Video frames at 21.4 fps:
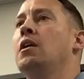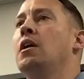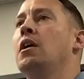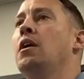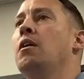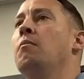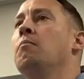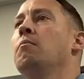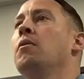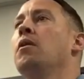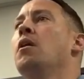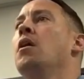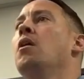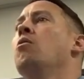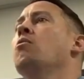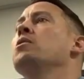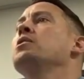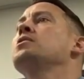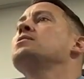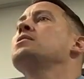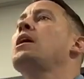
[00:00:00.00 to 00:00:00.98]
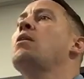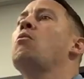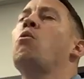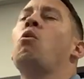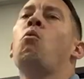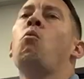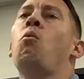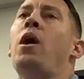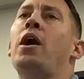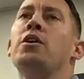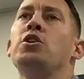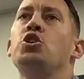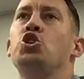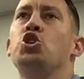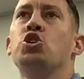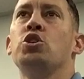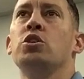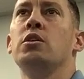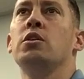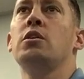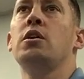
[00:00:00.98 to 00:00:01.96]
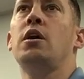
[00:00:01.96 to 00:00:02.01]
them. Or let's say, well, why you
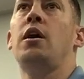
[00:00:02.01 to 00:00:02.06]
should